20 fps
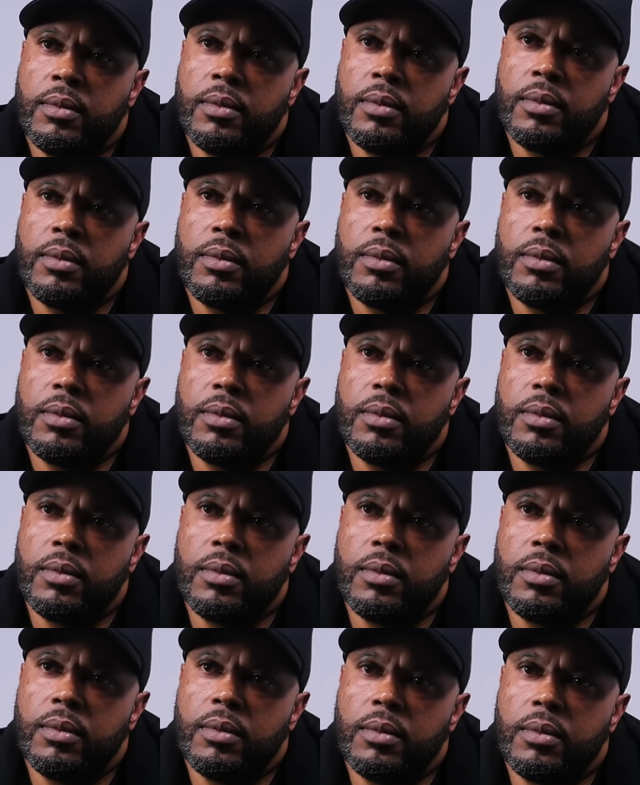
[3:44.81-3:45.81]
tell me about the
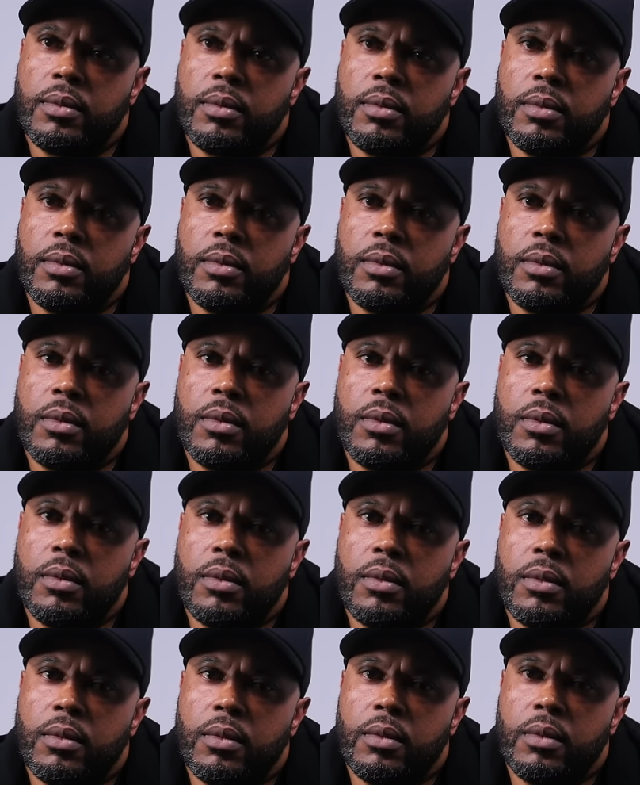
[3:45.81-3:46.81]
whole E Money Bags
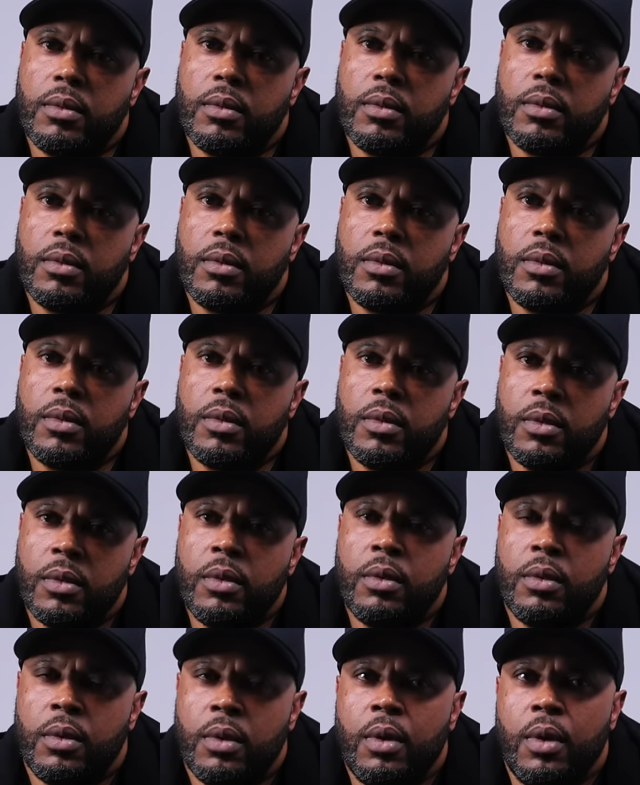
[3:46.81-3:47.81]
situation.
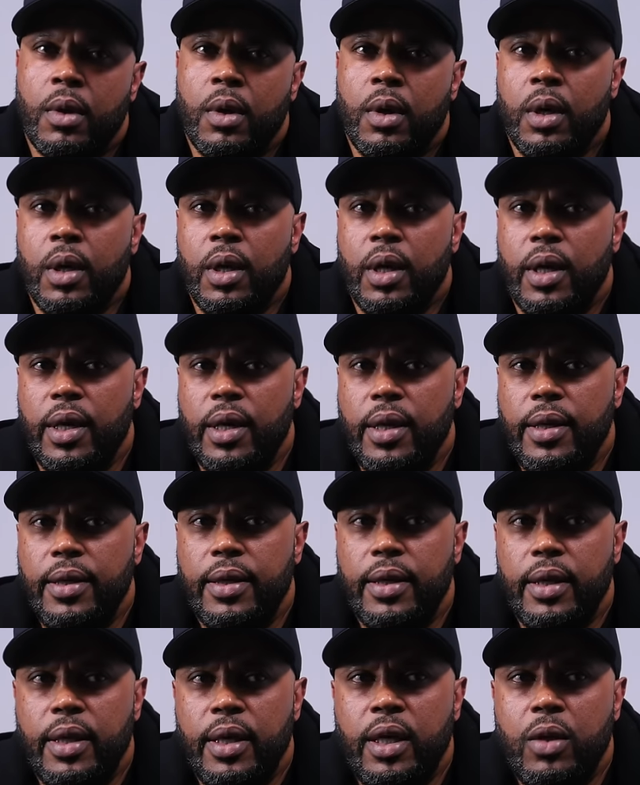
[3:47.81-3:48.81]
E
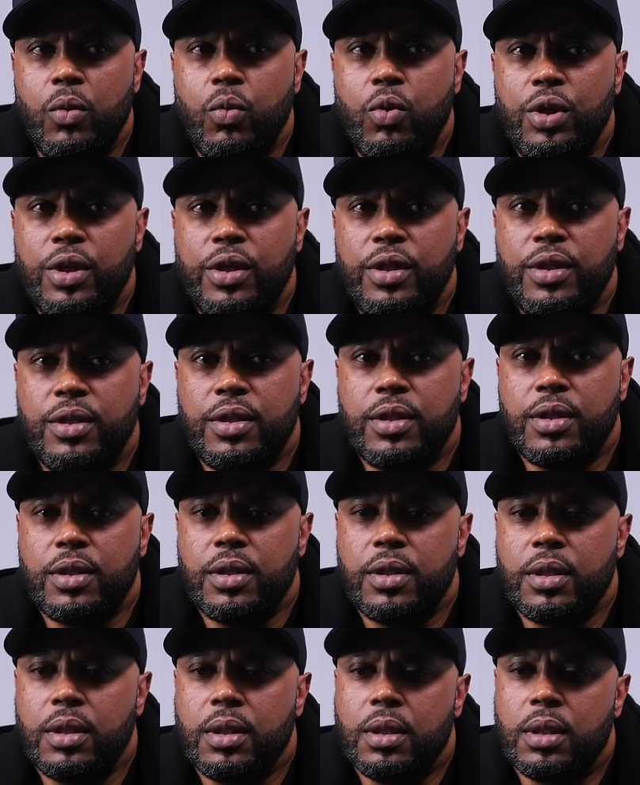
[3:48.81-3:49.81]
E
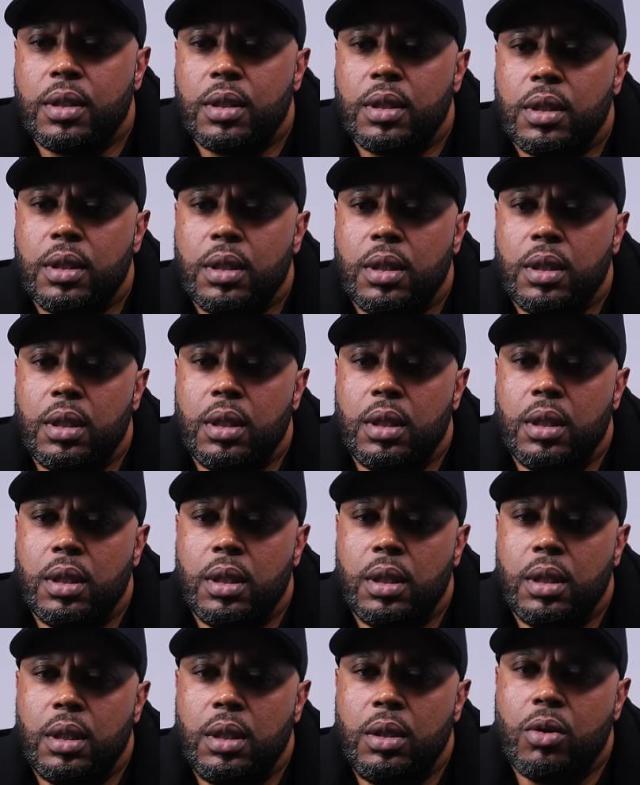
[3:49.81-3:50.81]
was
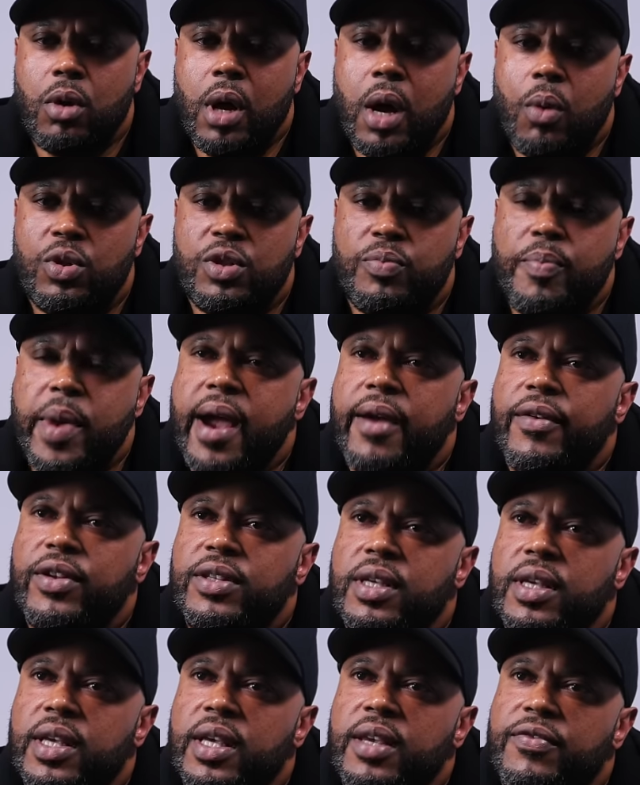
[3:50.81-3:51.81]
you know, I was married
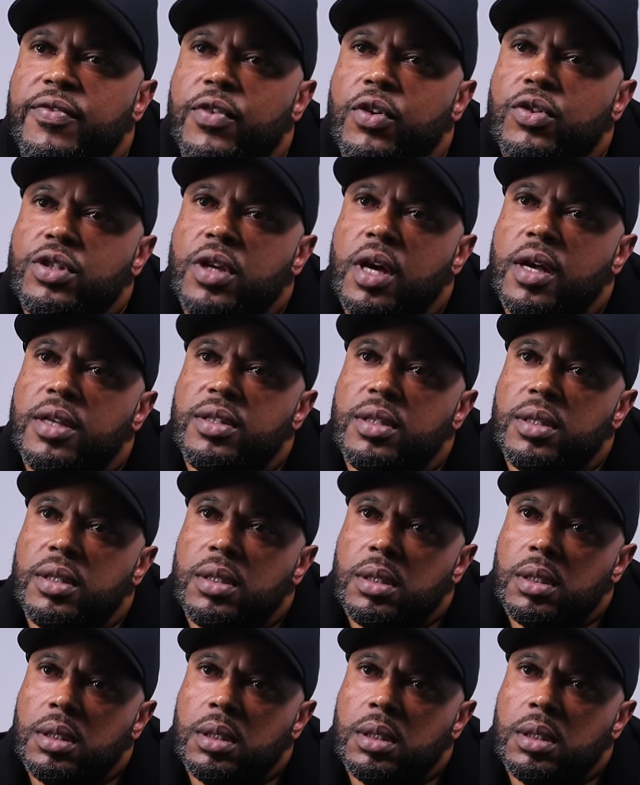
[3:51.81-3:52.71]
to E first cousin.